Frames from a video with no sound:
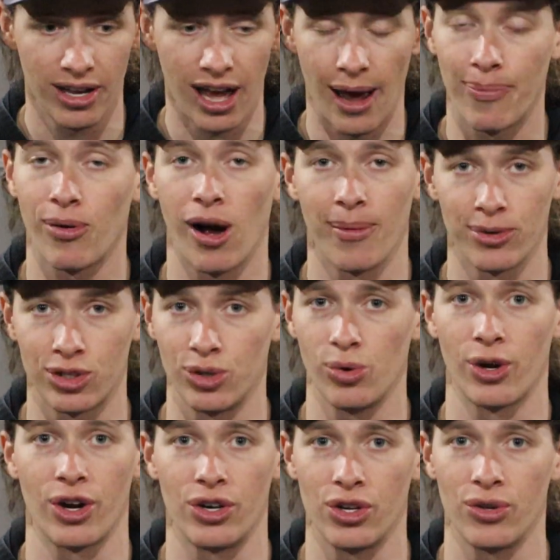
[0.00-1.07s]
I promise you
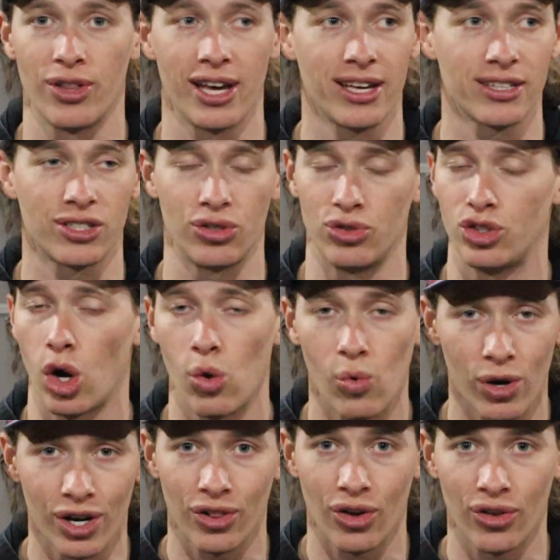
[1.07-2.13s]
want to do this. You don't
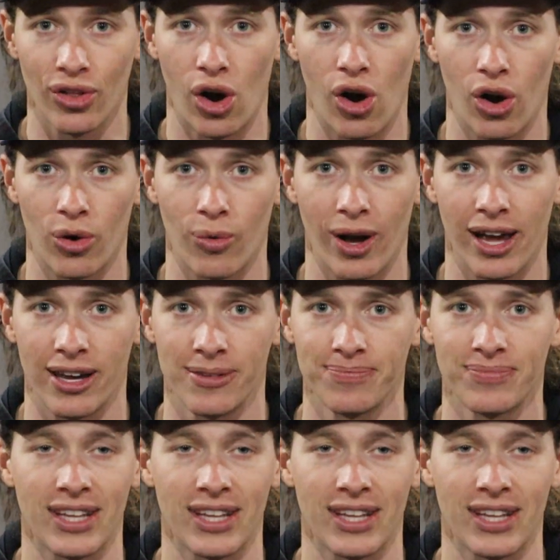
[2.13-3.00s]
want to learn the hard way.